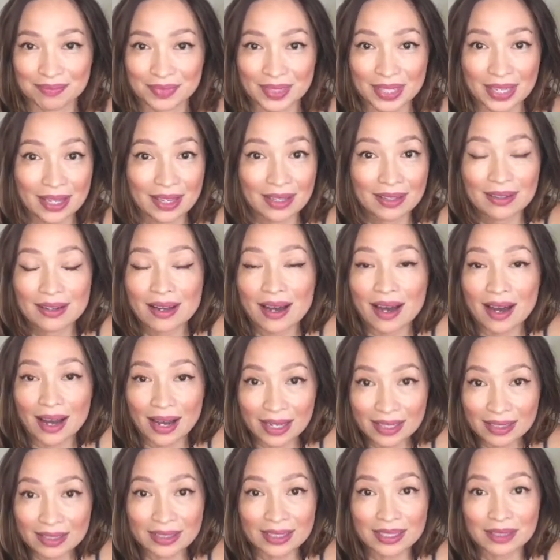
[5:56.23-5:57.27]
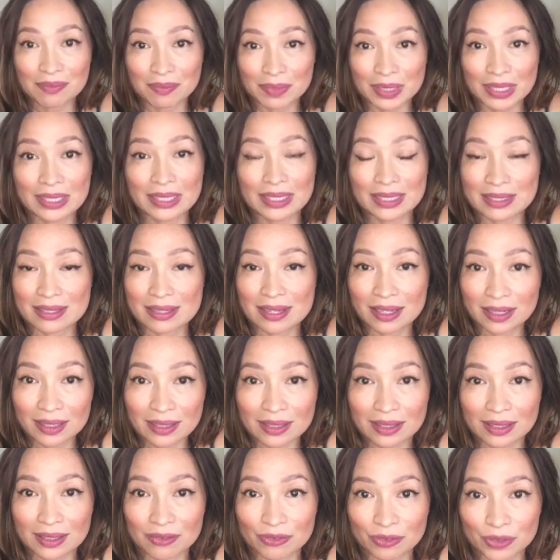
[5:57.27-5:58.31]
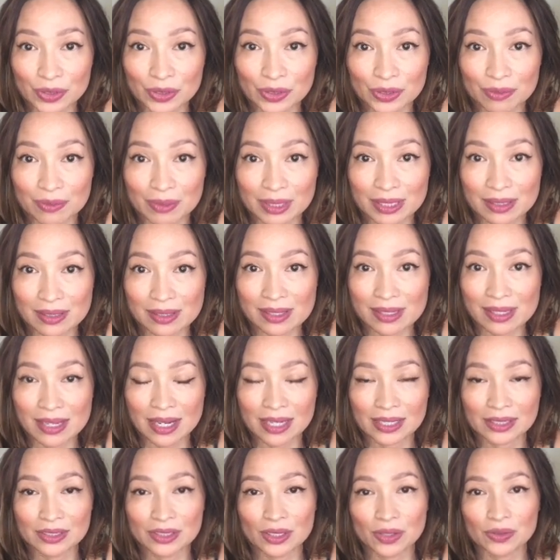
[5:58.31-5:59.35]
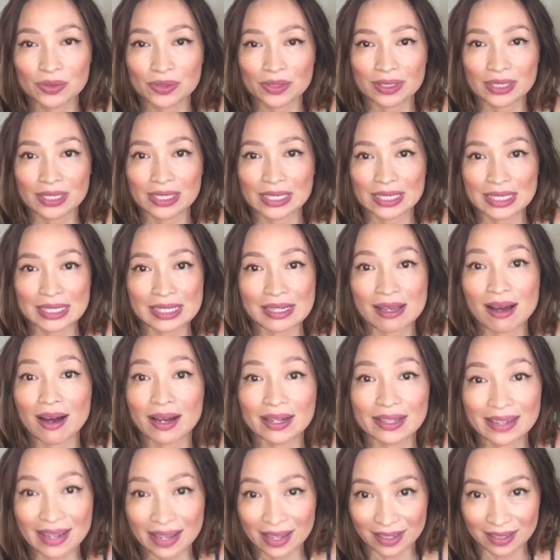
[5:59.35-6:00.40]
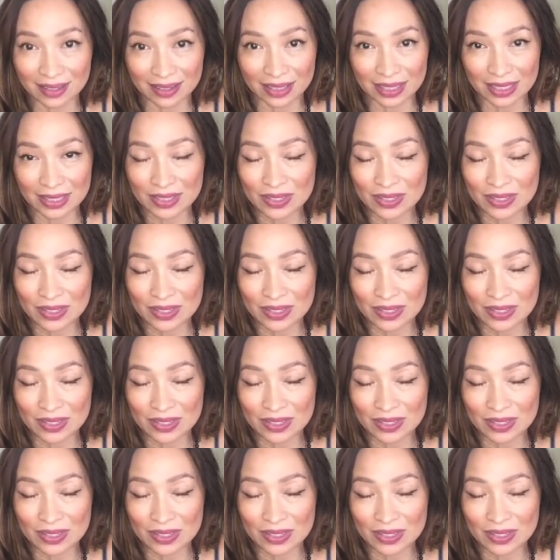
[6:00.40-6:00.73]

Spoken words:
And I think meat is healthy for humans. I don't think it's unhealthy.